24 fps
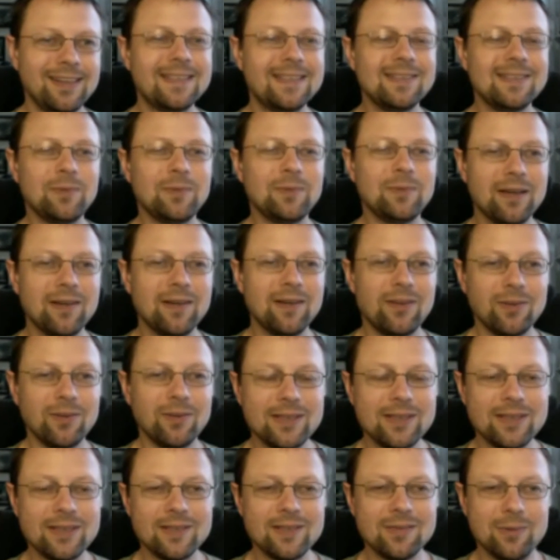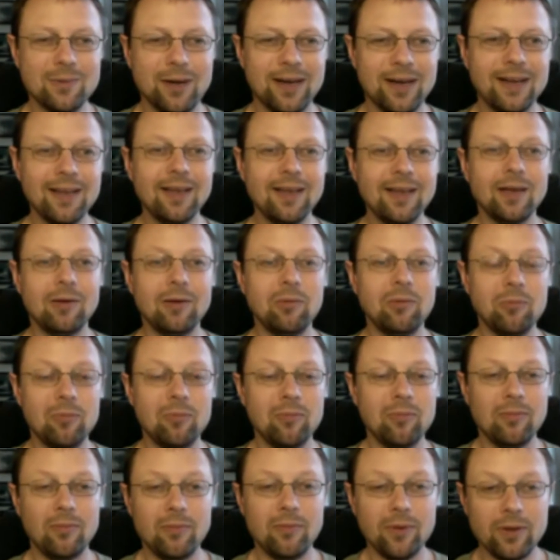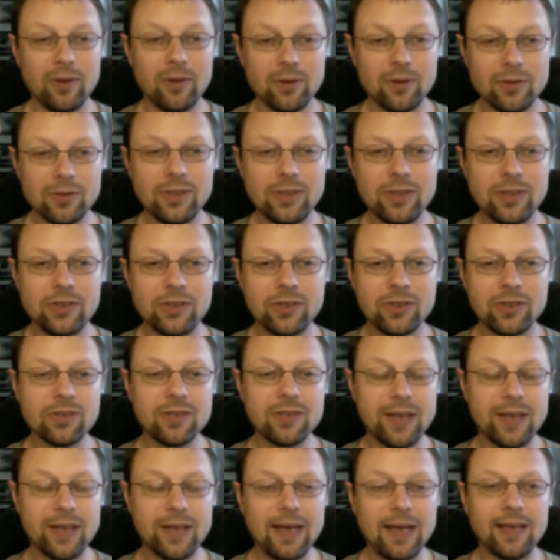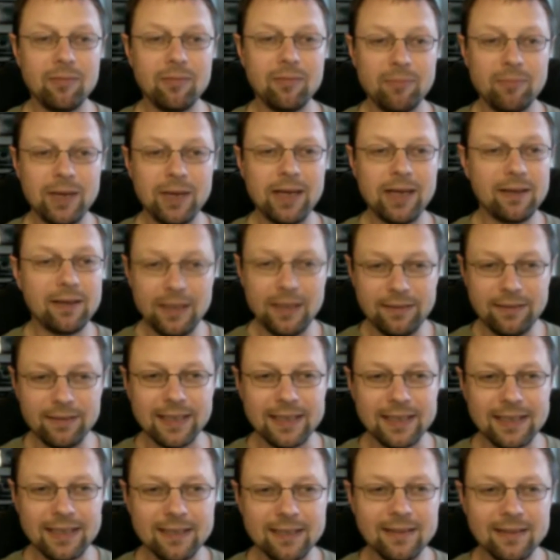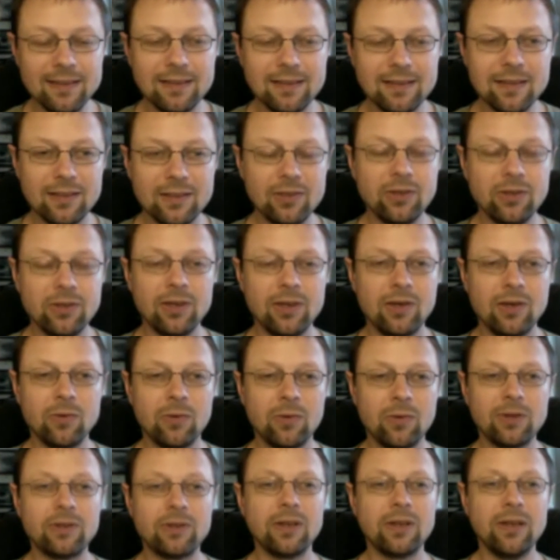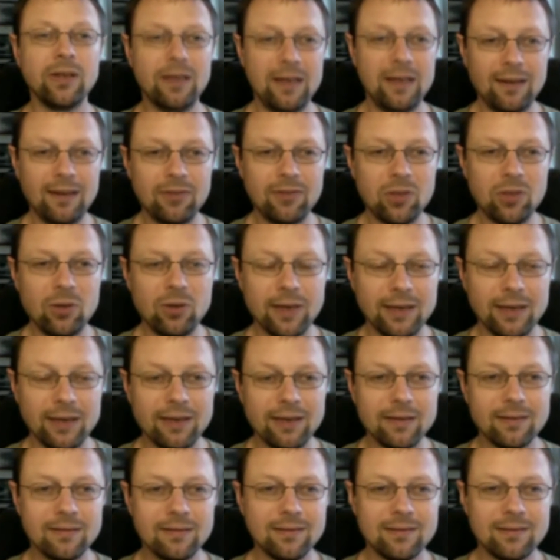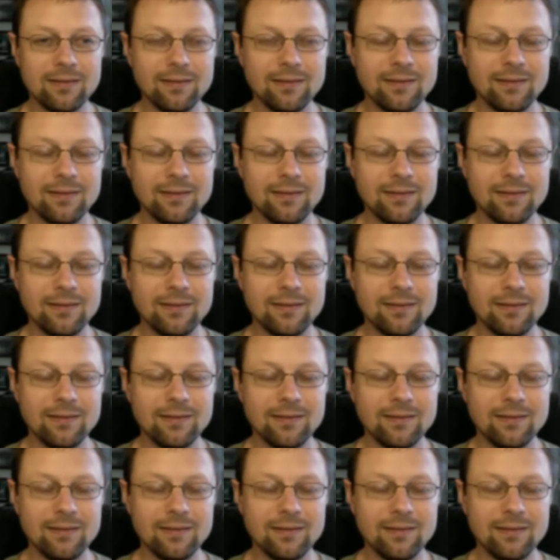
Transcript: this is one of the reasons why those teachers can't make living doing what they love doing.